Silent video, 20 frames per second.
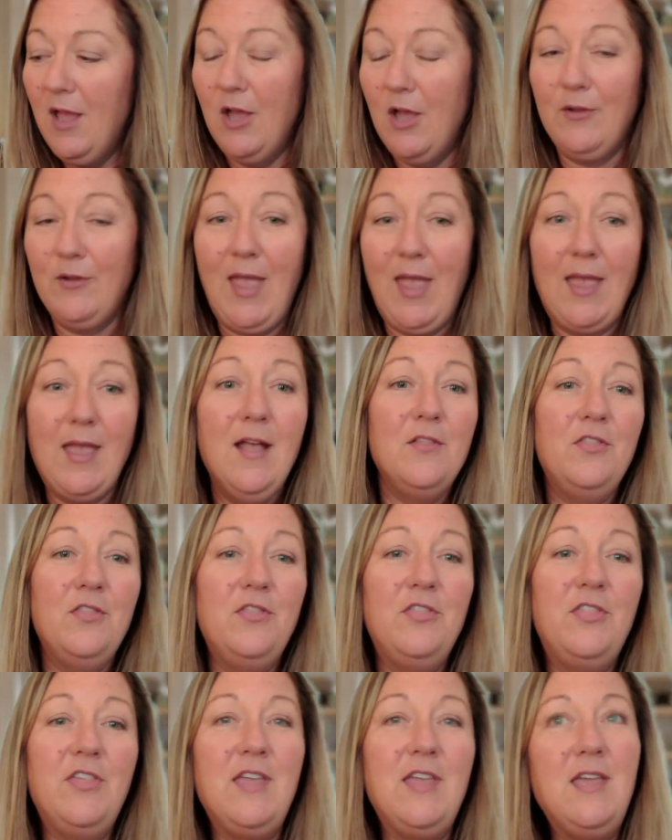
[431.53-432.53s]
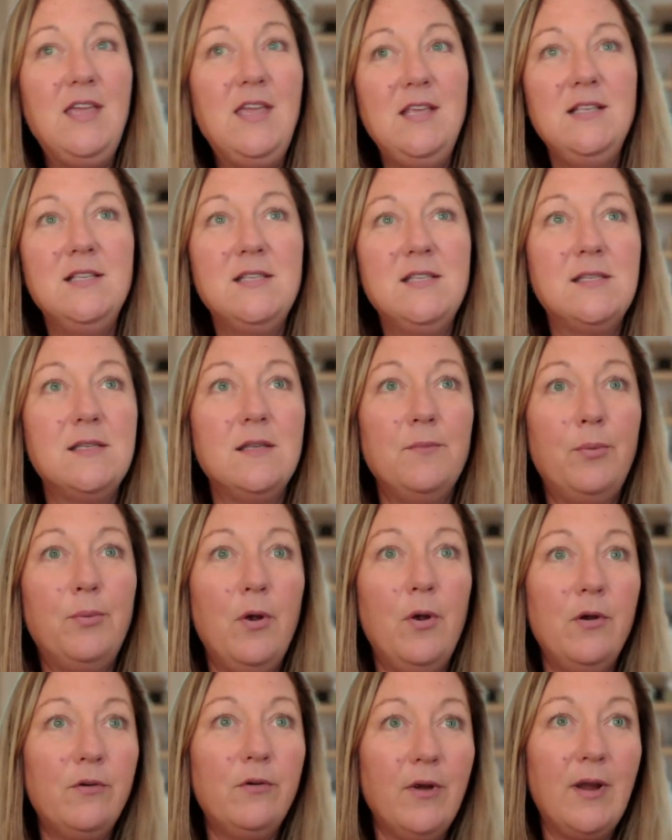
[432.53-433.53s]
Okay, these
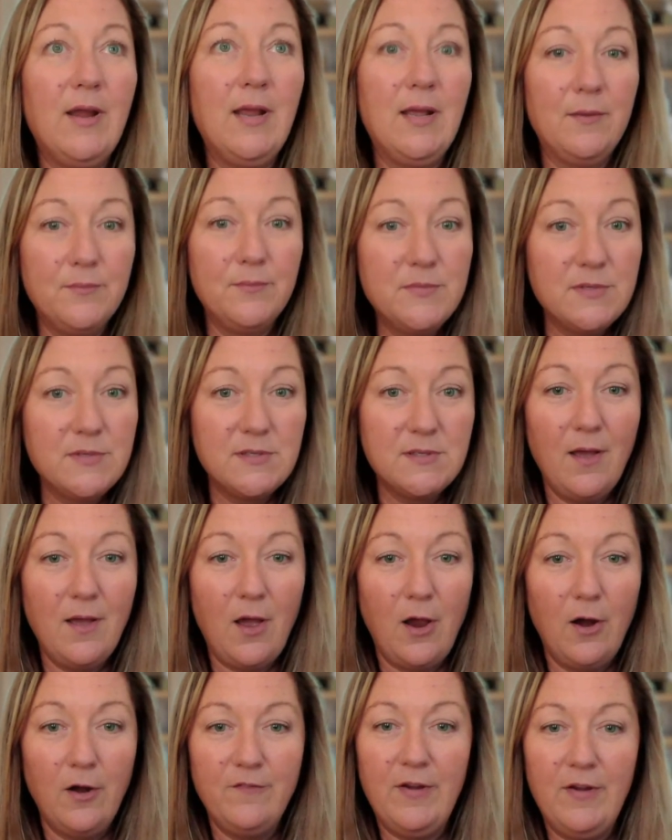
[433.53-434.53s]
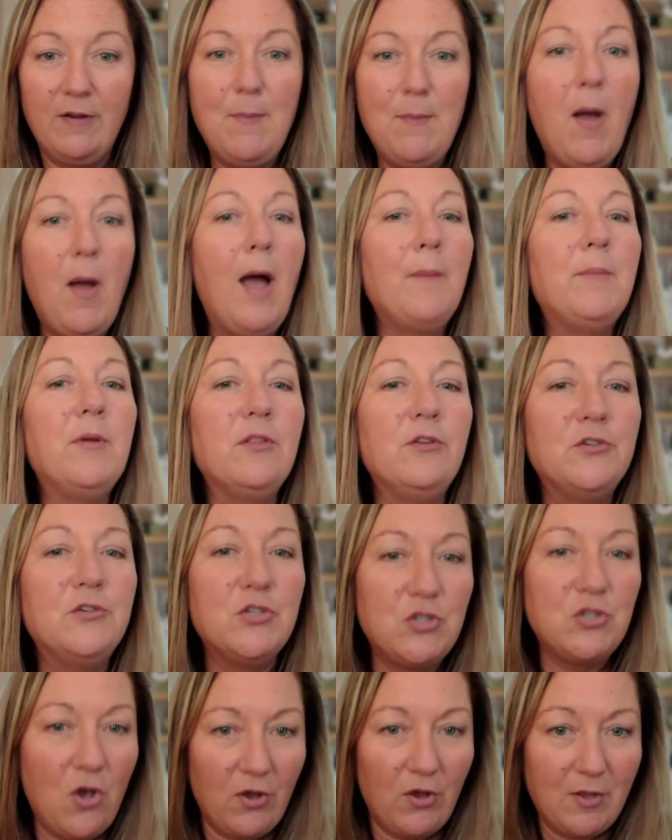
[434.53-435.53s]
programs are very popular to
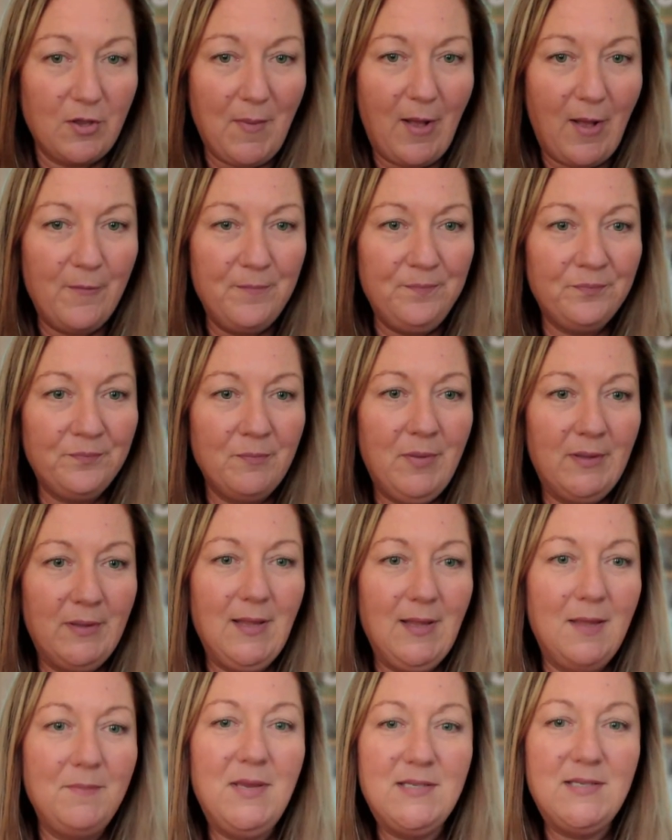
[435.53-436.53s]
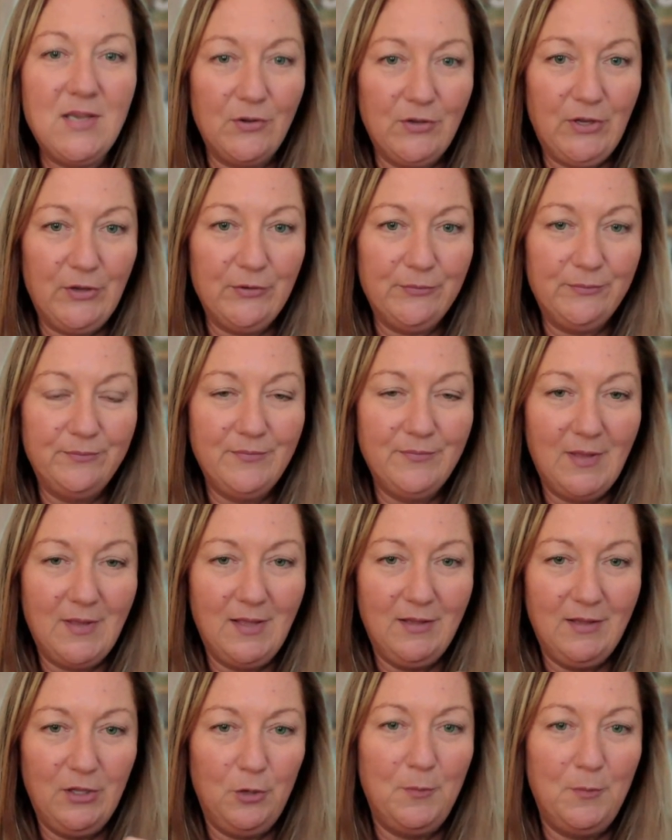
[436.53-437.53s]
talk about, but let me tell you
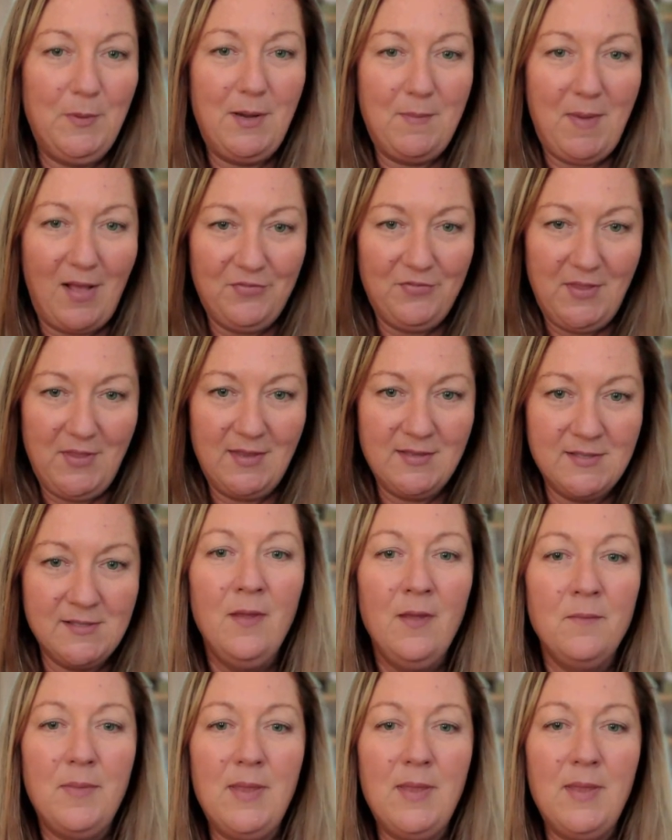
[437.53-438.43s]
a little bit about these,